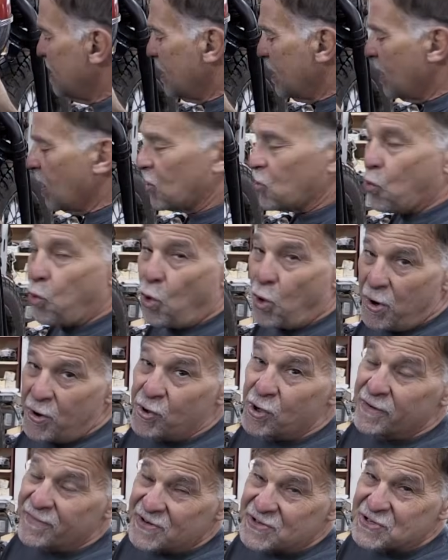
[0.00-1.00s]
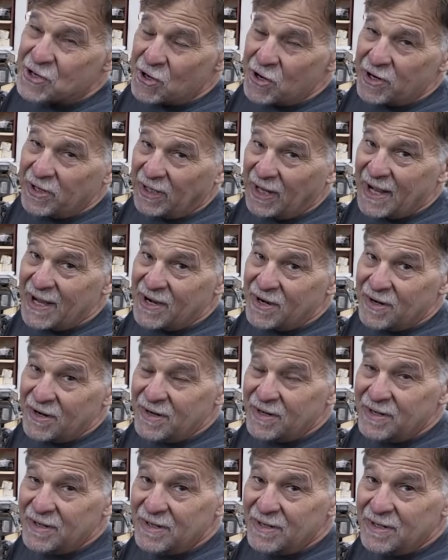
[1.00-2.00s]
a quarter of a turn
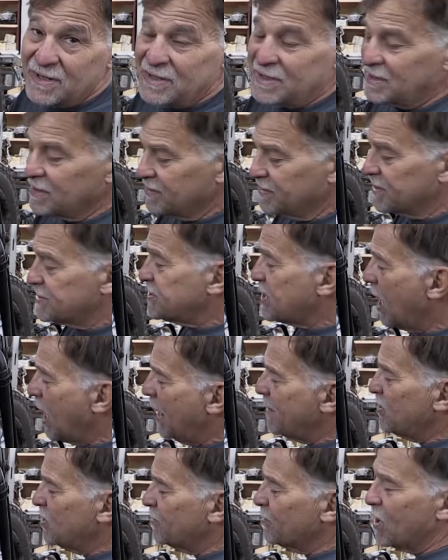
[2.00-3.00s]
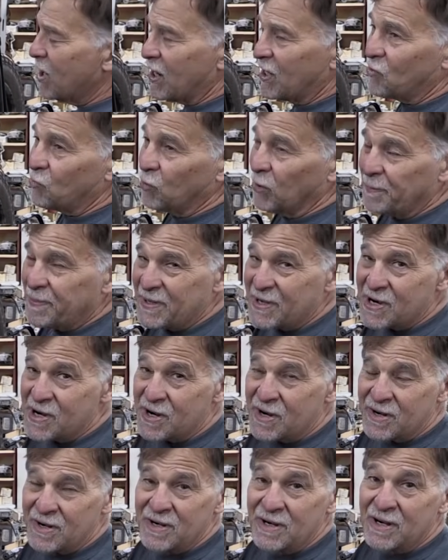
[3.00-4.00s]
later, the timing mark will
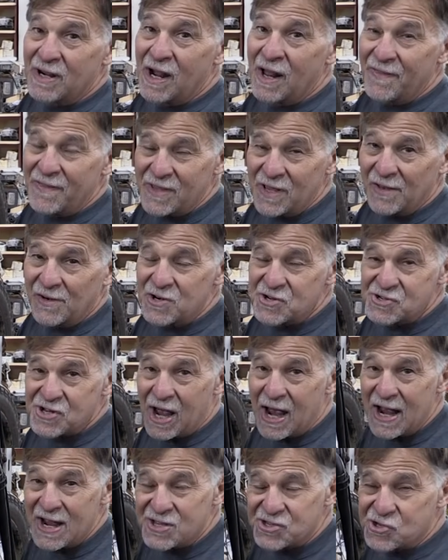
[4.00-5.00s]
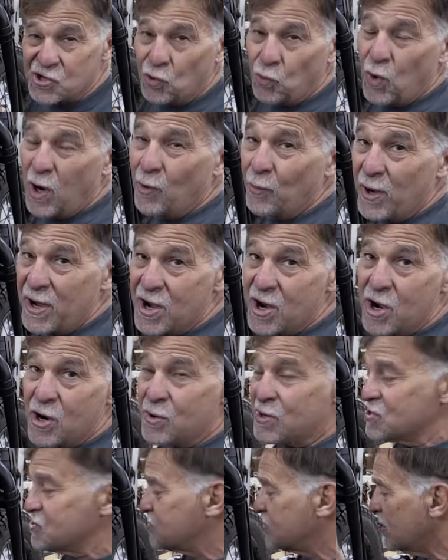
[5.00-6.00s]
appear on the other side. So what we
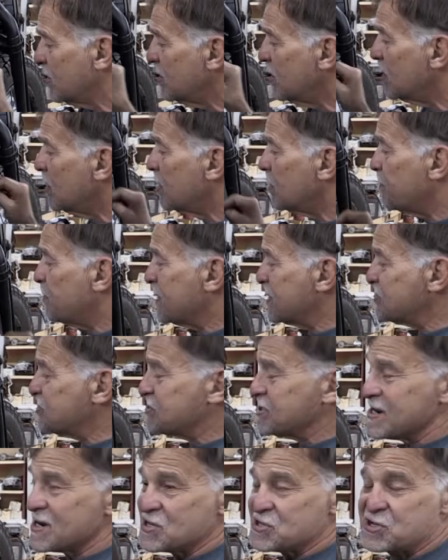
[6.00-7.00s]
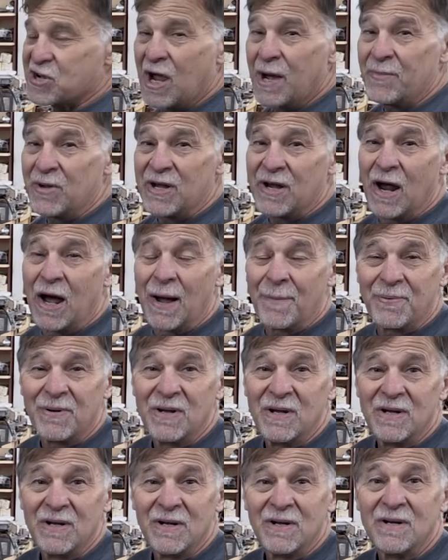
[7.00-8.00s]
know is the piston is coming up,
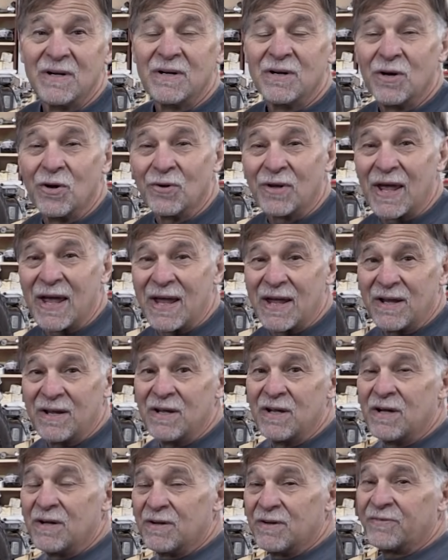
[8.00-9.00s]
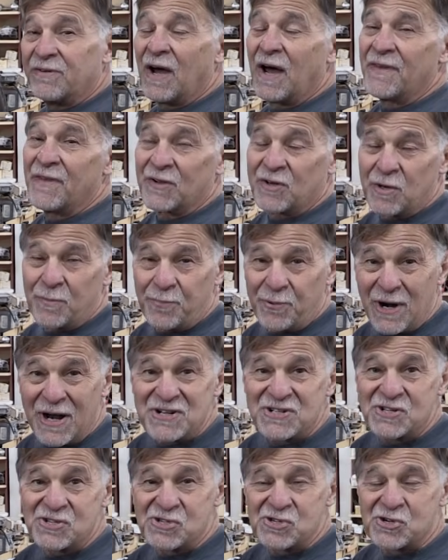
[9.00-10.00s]
okay, on the
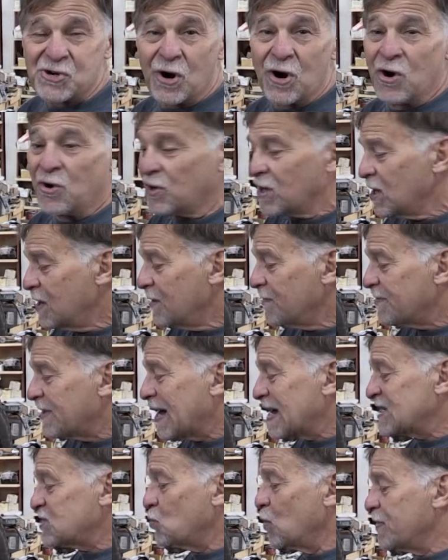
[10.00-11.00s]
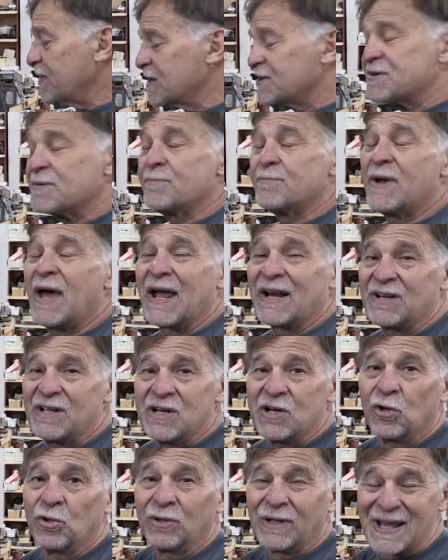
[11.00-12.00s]
compression stroke. That's when the
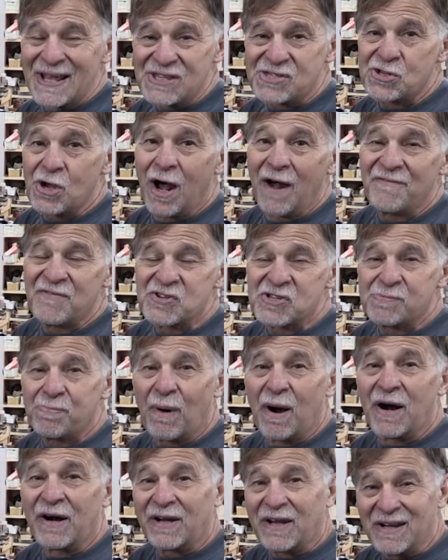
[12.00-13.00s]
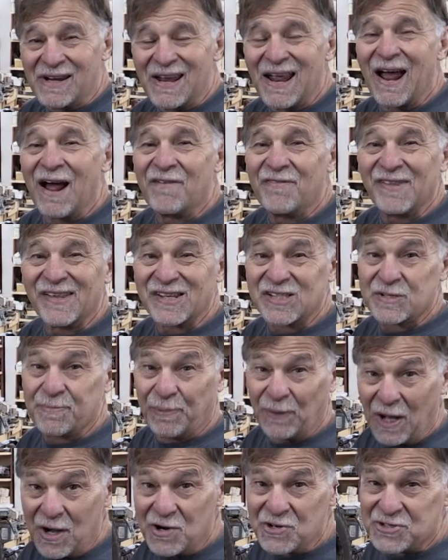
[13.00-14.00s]
Magneto lights off the spark and you have the
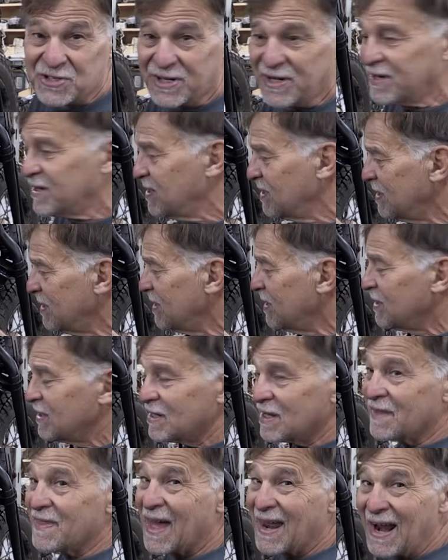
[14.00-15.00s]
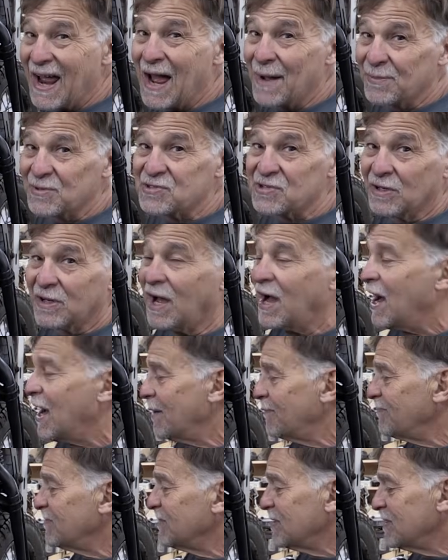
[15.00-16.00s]
explosion, and that happens a
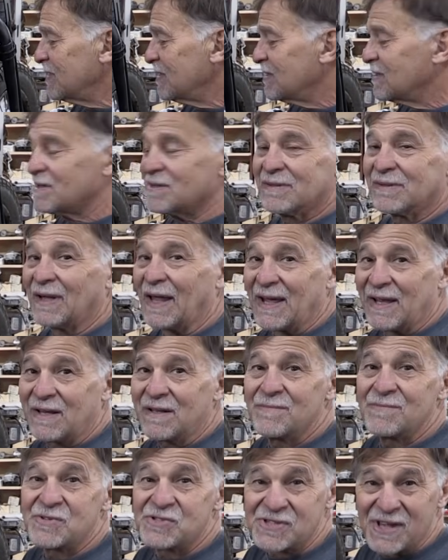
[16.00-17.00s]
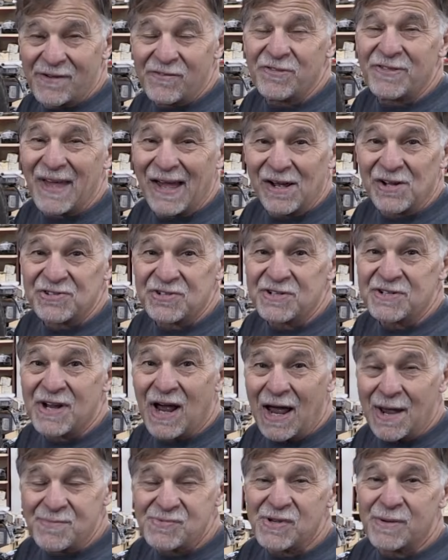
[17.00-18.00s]
lot, like 7,000
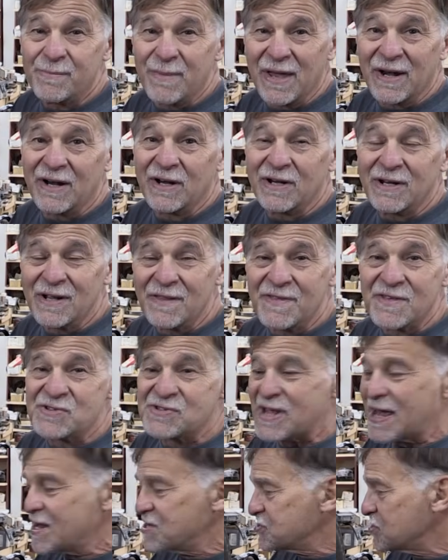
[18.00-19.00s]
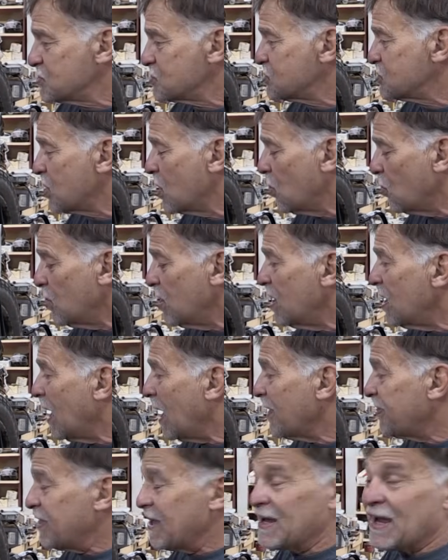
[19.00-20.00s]
times a minute in this engine. So
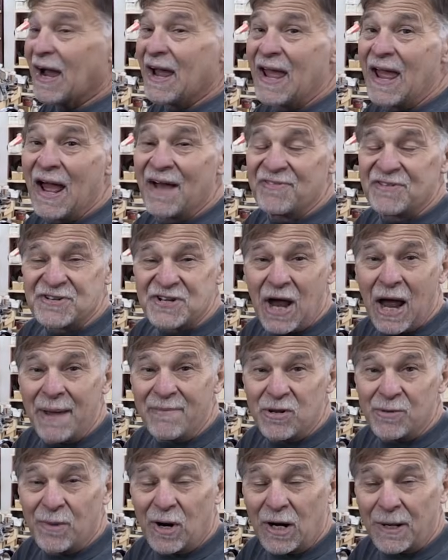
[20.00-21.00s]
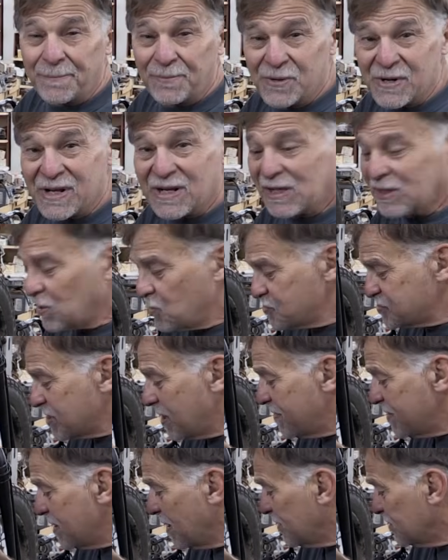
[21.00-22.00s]
I think I have the timing mark pretty close
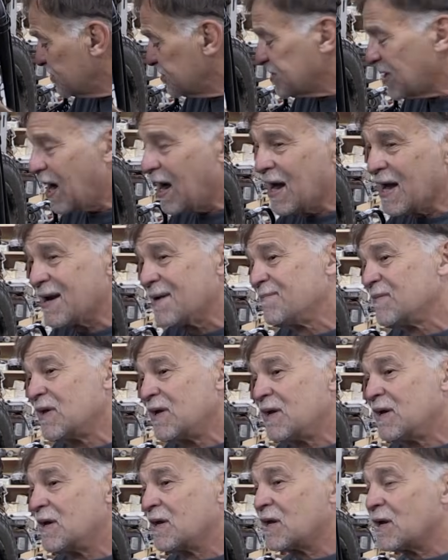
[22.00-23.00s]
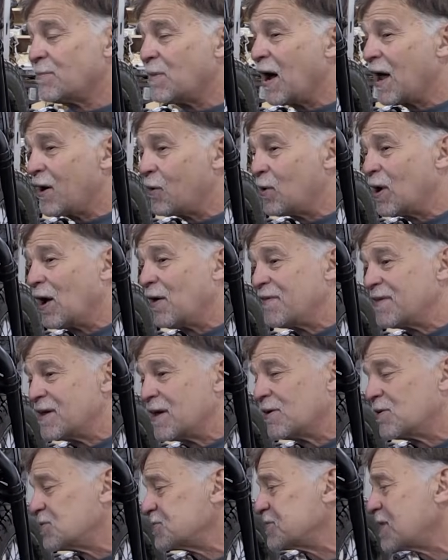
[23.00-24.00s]
on the other side. Come on around the
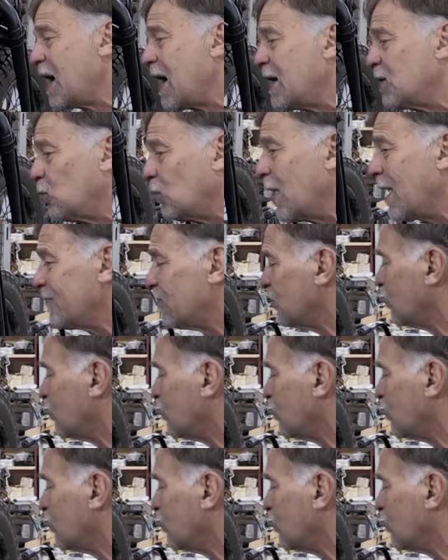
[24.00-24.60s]
other side, we'll have a